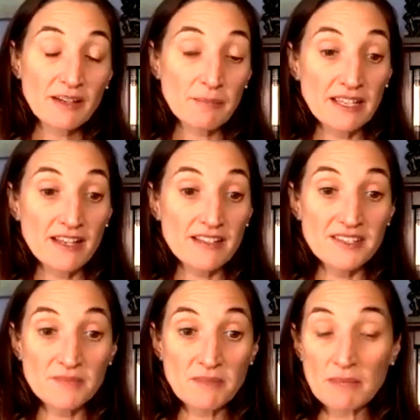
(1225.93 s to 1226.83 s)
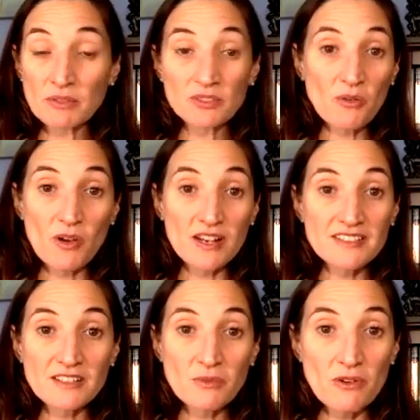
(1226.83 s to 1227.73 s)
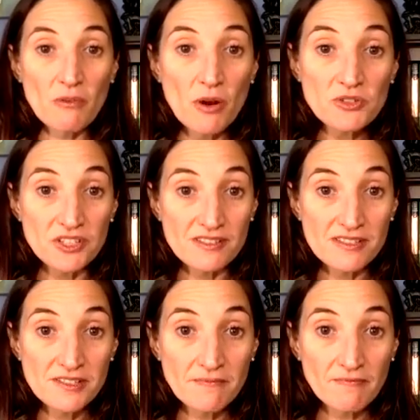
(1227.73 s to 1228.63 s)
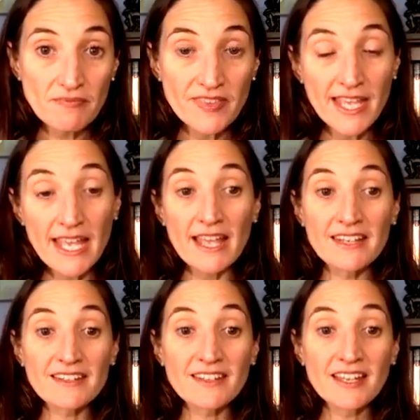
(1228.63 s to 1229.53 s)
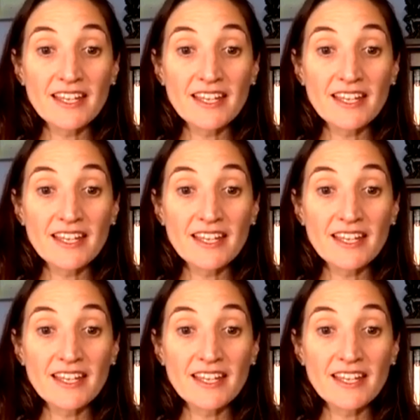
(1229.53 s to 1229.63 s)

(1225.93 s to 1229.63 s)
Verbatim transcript: because people don't want to deal with their emotions, and